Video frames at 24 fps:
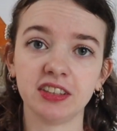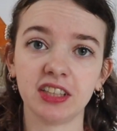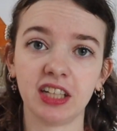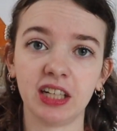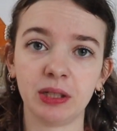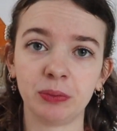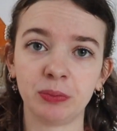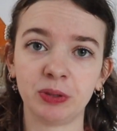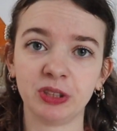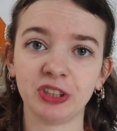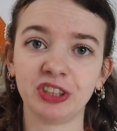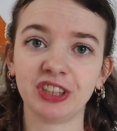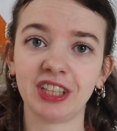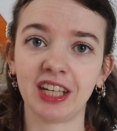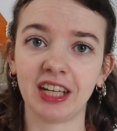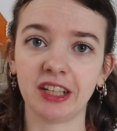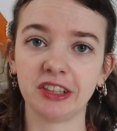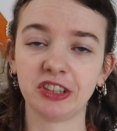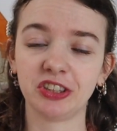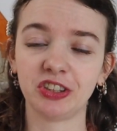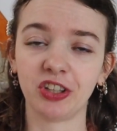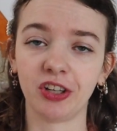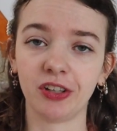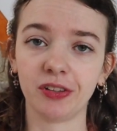that I want to
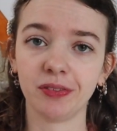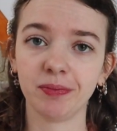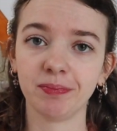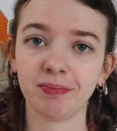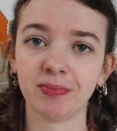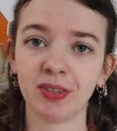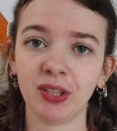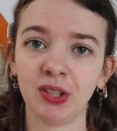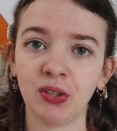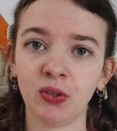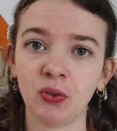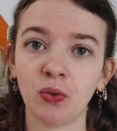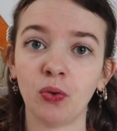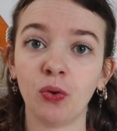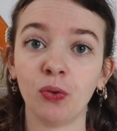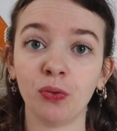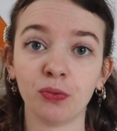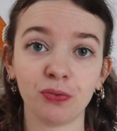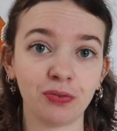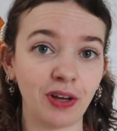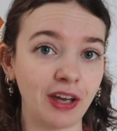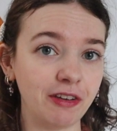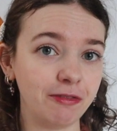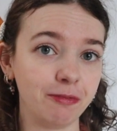cast on
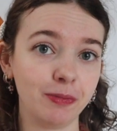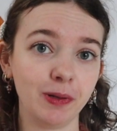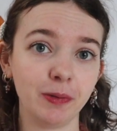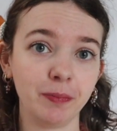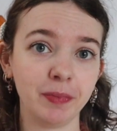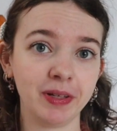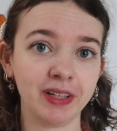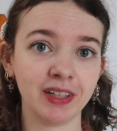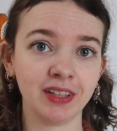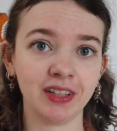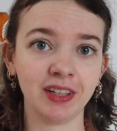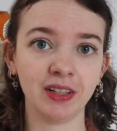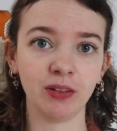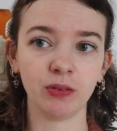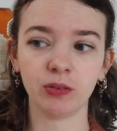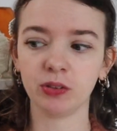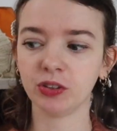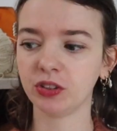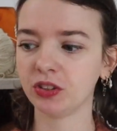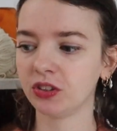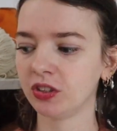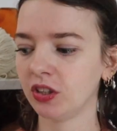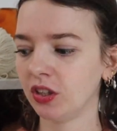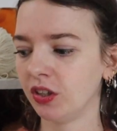5mm
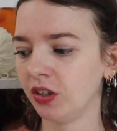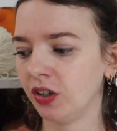needles.